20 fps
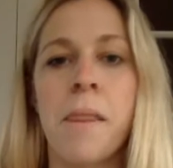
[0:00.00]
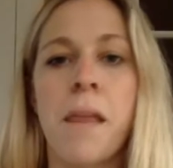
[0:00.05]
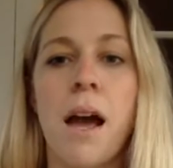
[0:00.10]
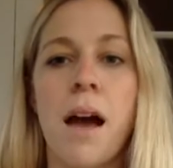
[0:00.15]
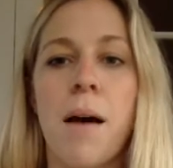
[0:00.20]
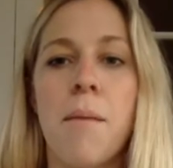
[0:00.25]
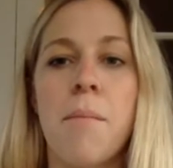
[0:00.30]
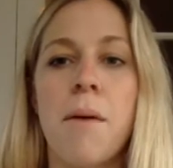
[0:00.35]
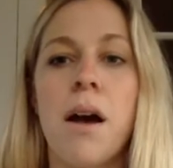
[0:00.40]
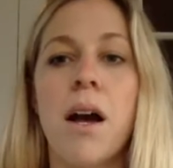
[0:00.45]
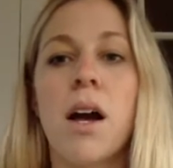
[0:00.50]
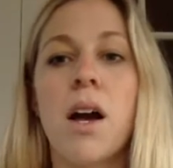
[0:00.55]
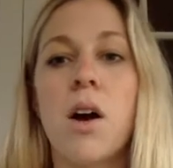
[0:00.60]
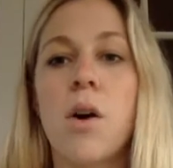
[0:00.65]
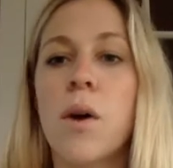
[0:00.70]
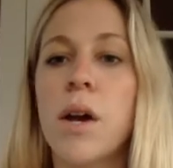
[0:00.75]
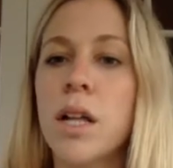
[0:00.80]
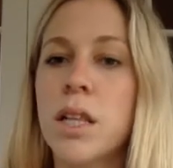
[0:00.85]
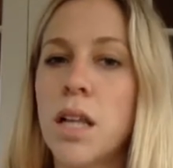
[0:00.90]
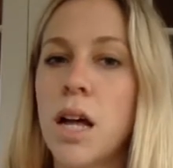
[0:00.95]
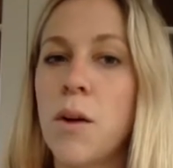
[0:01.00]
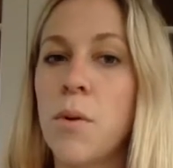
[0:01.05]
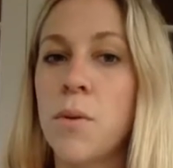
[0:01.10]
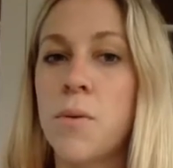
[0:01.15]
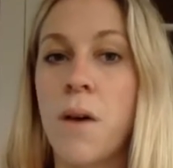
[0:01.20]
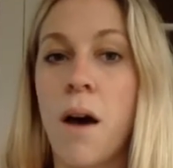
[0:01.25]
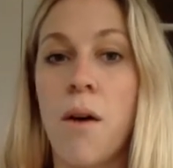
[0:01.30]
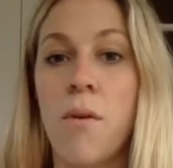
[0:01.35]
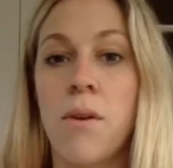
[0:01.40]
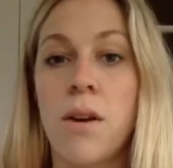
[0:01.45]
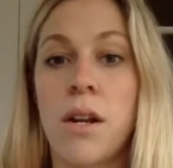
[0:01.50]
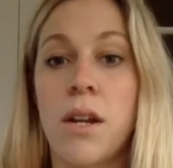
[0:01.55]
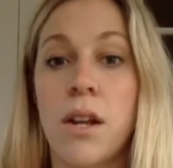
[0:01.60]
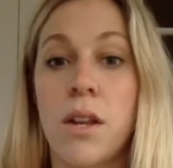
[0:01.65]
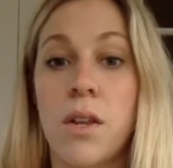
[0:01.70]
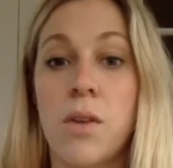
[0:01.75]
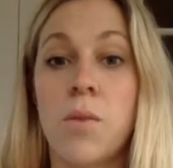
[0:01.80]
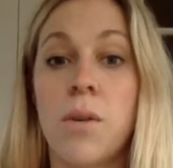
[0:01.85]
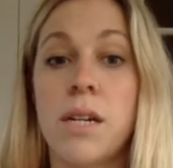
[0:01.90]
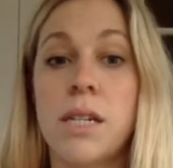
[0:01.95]
Going along with that one,
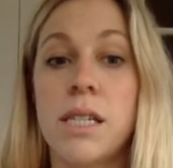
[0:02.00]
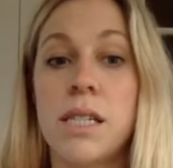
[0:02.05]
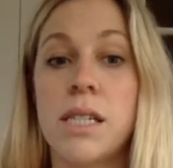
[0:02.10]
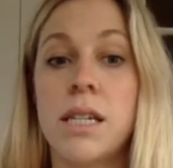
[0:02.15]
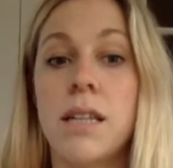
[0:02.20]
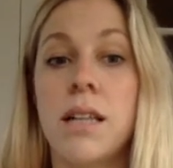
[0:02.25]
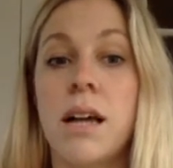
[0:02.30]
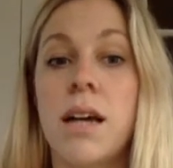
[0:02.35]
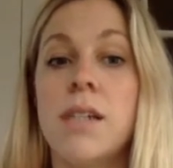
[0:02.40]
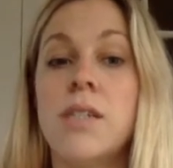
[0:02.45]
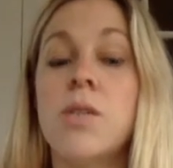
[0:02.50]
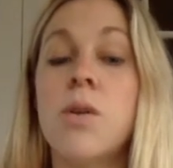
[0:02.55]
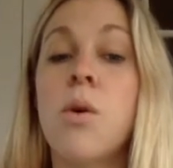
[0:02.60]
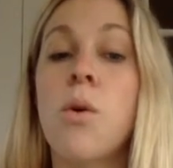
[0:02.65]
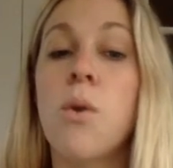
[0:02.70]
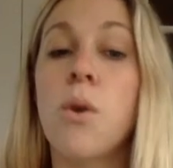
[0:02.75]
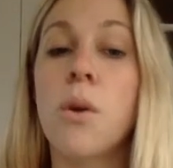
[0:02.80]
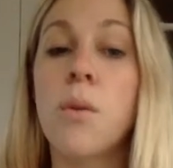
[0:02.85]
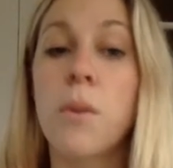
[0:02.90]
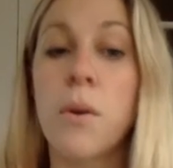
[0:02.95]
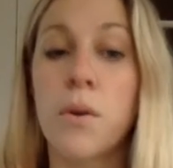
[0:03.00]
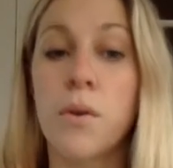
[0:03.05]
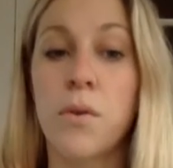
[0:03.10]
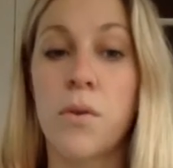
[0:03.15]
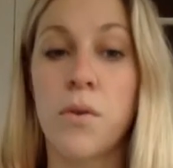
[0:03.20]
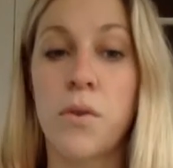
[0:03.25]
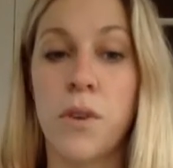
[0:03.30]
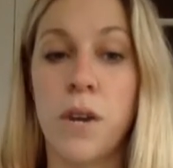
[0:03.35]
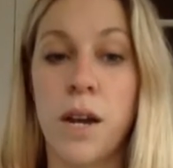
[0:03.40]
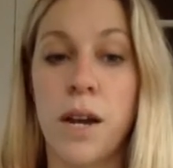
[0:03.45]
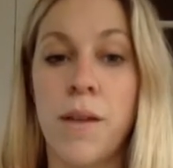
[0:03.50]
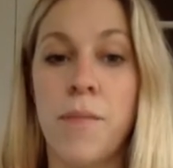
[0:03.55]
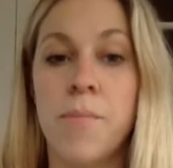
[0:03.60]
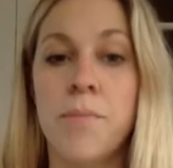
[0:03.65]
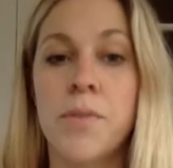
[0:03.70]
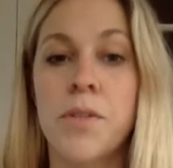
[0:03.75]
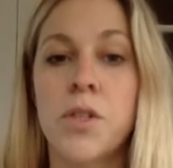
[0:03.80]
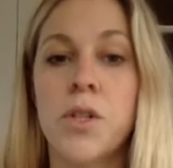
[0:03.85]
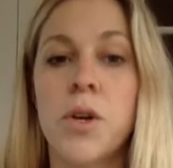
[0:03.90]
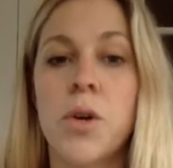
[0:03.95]
another one I see a lot is hormone-free.
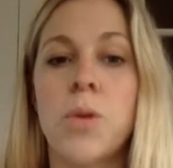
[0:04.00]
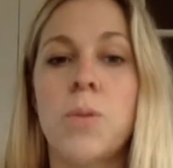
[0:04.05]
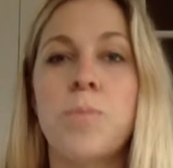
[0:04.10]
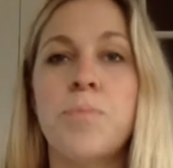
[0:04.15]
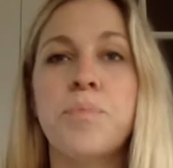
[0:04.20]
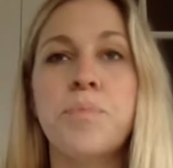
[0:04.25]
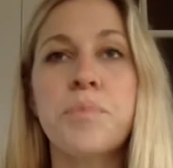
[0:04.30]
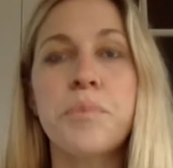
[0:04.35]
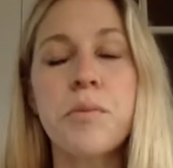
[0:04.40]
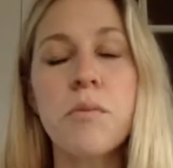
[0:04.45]
So